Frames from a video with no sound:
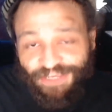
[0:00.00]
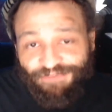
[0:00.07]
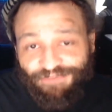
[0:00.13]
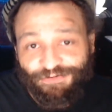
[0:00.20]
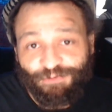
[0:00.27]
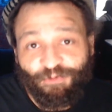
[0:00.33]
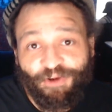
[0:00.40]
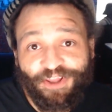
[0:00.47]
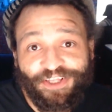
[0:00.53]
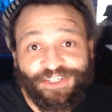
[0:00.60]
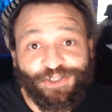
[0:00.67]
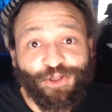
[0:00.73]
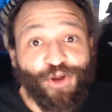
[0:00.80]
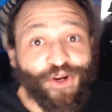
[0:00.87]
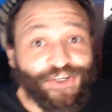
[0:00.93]
even really
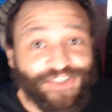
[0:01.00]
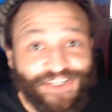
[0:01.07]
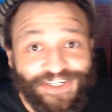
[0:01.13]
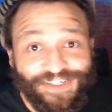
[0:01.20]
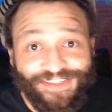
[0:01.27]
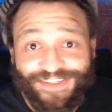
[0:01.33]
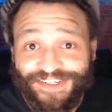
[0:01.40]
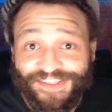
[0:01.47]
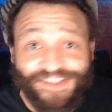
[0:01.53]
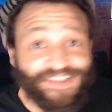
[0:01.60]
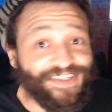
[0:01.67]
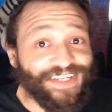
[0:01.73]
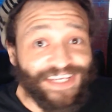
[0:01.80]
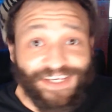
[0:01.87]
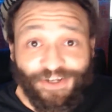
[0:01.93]
looked to
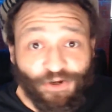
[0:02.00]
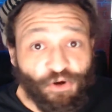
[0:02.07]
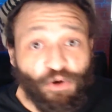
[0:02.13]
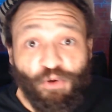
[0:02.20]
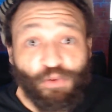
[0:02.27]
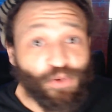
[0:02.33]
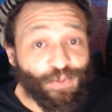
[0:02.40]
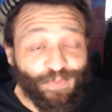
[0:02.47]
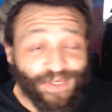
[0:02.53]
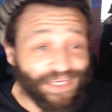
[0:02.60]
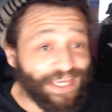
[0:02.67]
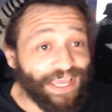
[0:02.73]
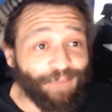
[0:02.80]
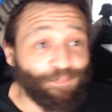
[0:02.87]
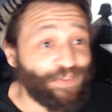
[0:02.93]
see who would be
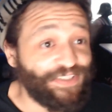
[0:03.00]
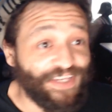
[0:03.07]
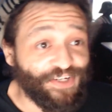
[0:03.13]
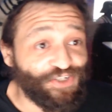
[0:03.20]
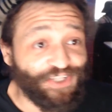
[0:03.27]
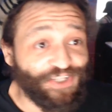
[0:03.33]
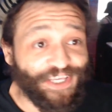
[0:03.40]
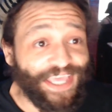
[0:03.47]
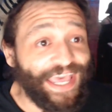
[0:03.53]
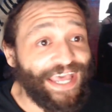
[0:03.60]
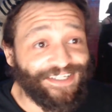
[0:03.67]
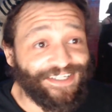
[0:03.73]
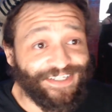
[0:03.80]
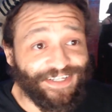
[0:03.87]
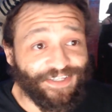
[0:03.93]
potentially
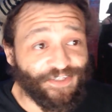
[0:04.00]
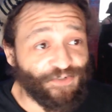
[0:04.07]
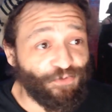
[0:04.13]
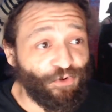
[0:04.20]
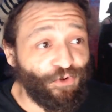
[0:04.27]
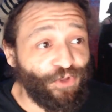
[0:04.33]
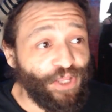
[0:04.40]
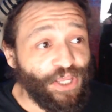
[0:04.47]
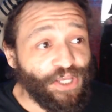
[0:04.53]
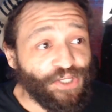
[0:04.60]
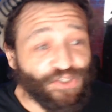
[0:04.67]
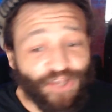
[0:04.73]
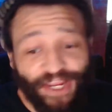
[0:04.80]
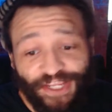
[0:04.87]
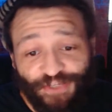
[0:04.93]
cast in this role.
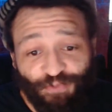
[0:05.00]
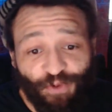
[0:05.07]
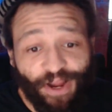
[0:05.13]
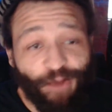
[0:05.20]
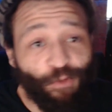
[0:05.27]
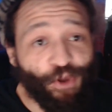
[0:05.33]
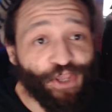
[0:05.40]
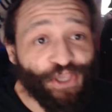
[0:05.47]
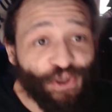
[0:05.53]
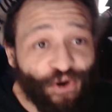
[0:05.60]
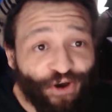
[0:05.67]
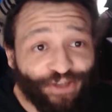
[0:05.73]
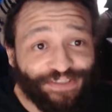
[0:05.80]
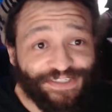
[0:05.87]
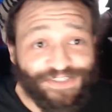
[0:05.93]
So I guess what I want you
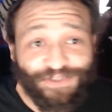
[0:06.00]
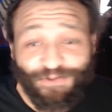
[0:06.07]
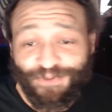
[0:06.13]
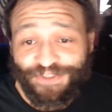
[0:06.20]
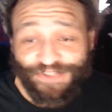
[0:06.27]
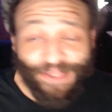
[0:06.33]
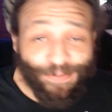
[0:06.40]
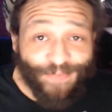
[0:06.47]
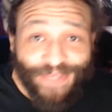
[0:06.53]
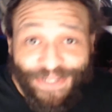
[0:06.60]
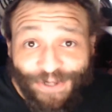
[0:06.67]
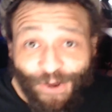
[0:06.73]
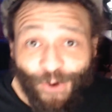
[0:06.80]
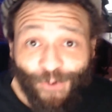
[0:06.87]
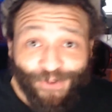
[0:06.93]
all to do is let me
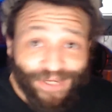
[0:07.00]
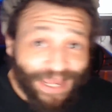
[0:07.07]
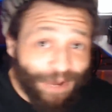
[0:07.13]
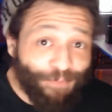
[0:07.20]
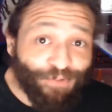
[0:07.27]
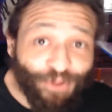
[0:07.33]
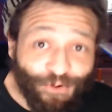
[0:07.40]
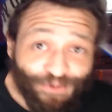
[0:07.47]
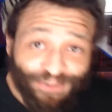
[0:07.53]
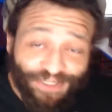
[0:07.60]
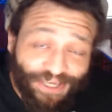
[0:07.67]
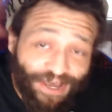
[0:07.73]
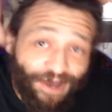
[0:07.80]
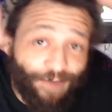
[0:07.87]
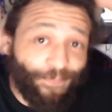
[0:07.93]
know down below in the
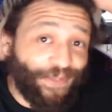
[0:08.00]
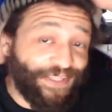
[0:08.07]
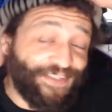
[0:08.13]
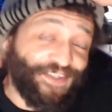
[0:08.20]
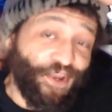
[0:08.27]
comments